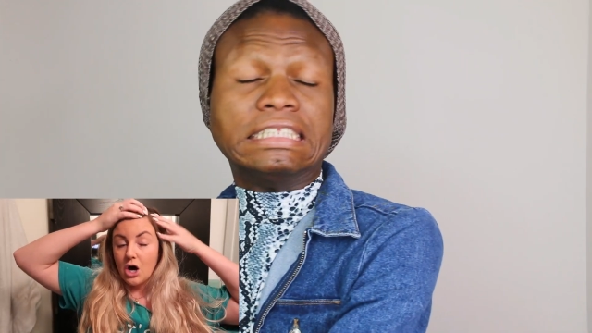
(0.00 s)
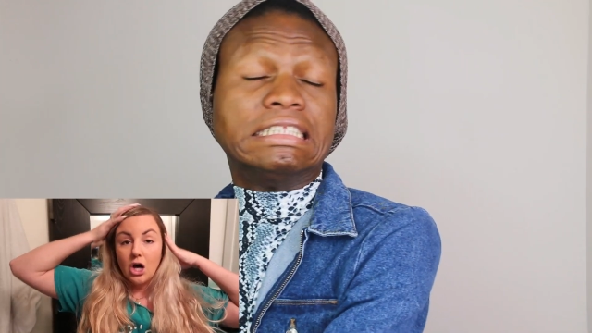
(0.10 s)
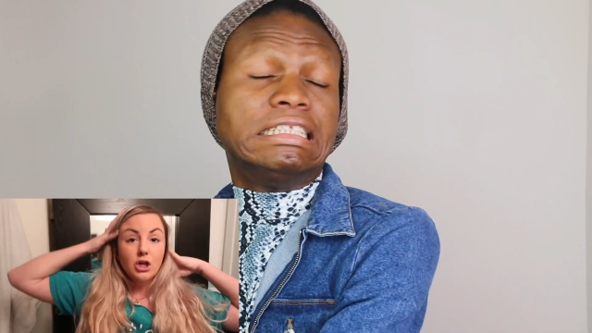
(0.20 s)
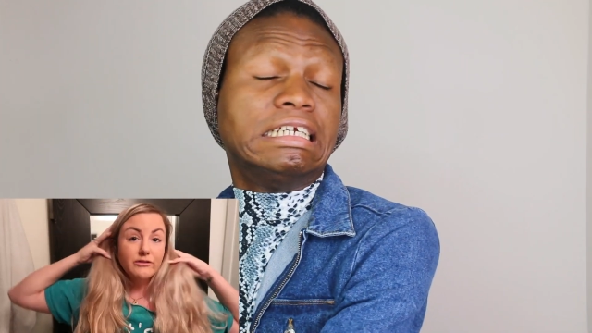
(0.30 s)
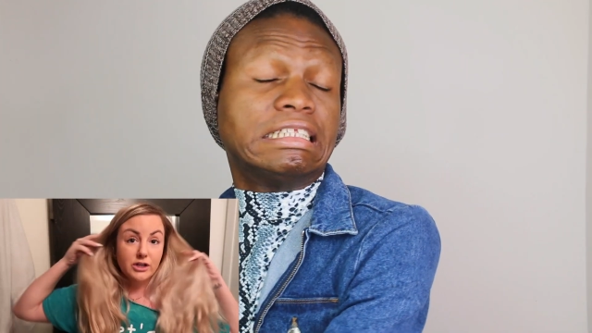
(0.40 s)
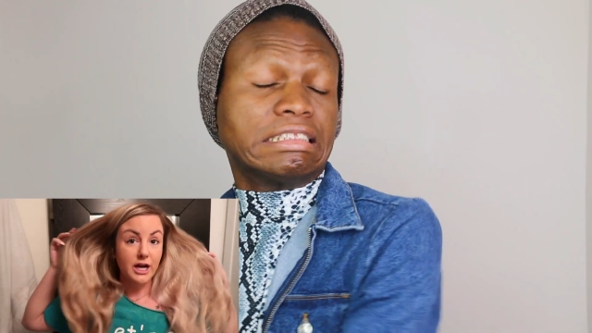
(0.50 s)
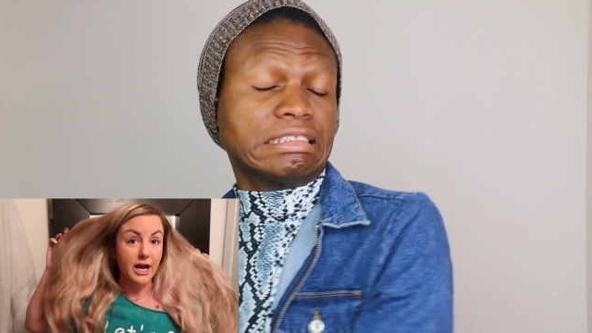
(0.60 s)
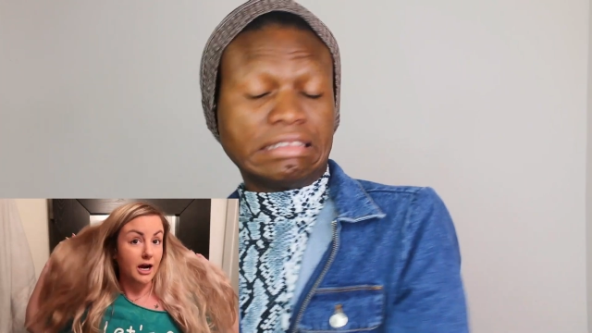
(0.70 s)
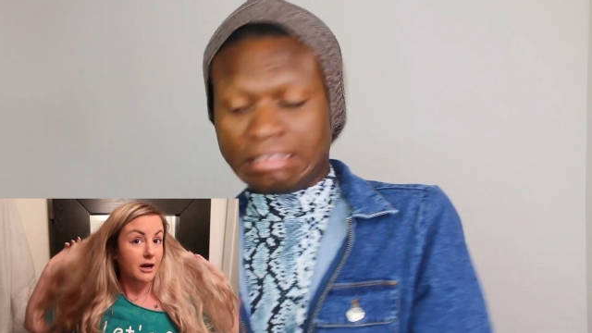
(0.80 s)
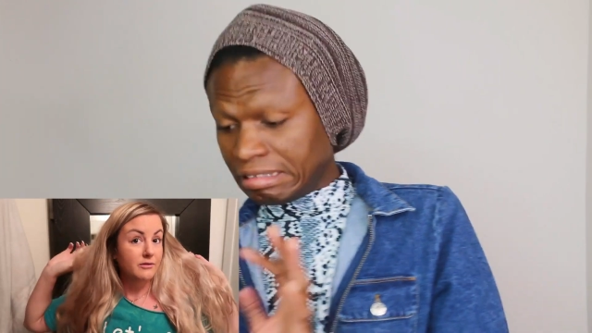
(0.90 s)
Speaker 1: all over your
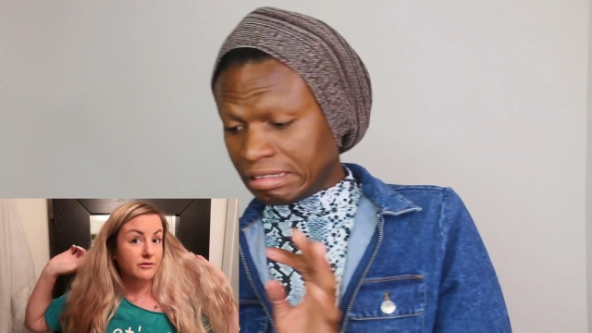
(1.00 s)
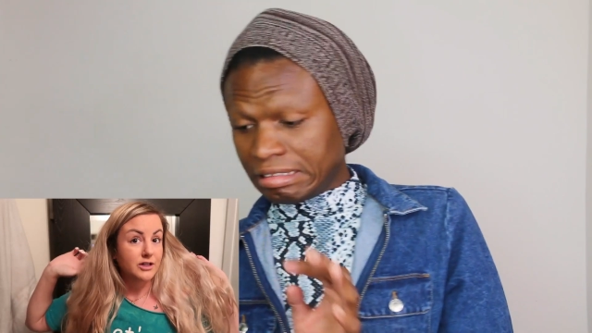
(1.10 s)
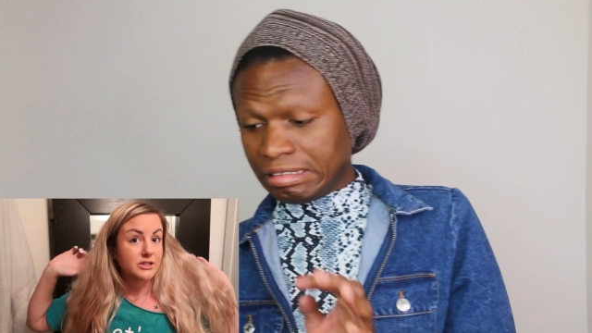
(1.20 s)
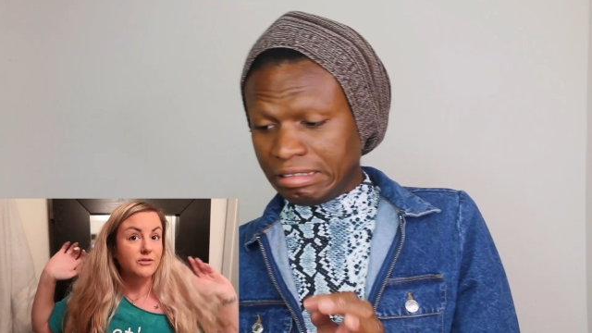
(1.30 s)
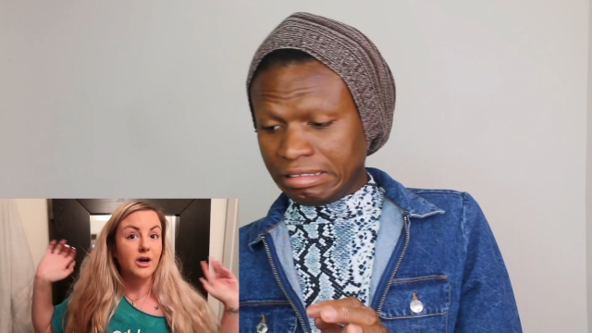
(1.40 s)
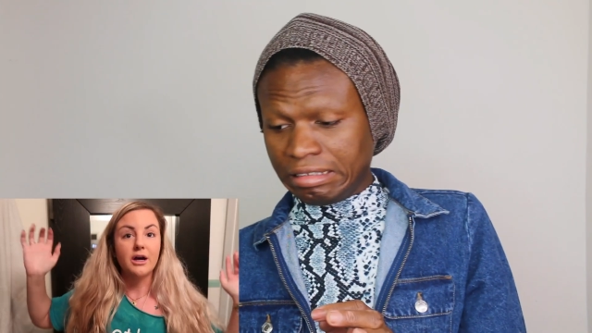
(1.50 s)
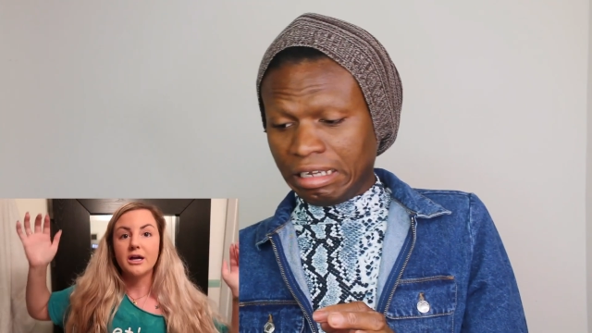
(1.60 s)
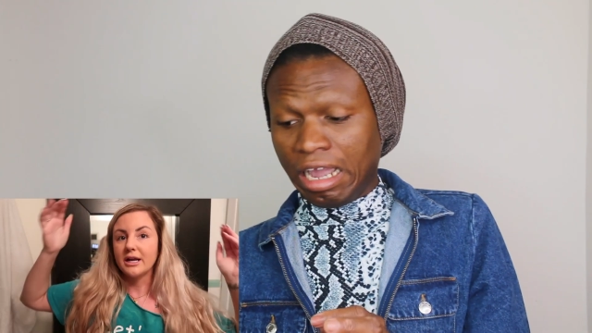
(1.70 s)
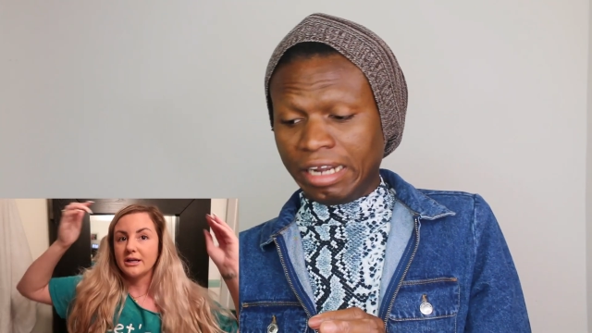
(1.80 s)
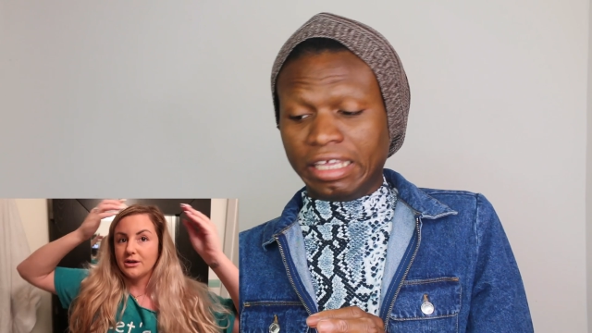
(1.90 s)
hair, first of
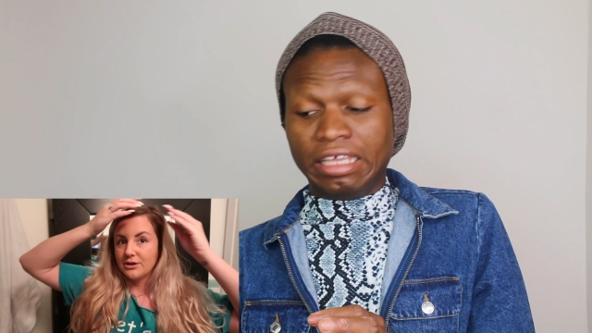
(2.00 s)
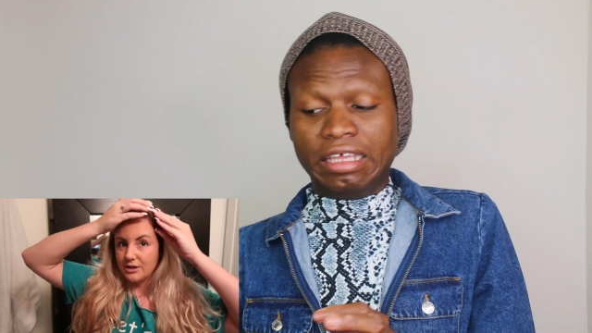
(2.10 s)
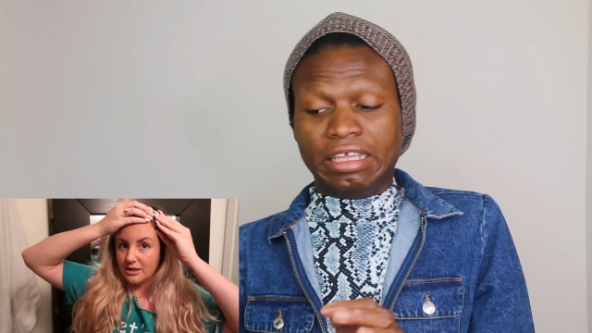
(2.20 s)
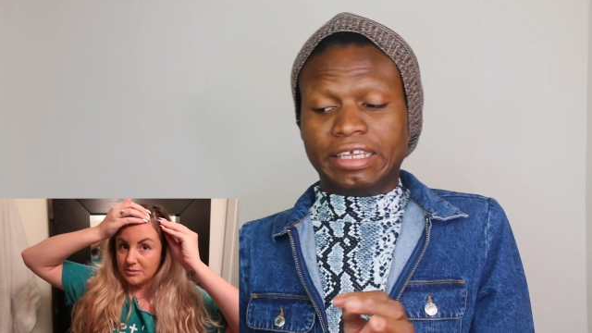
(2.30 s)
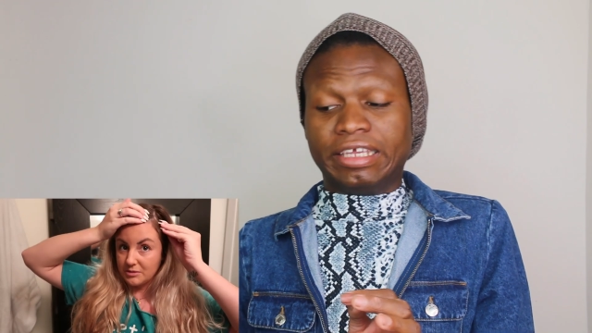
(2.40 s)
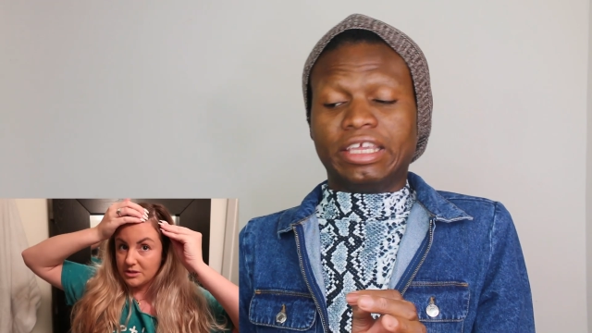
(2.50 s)
all. Honey, you're not,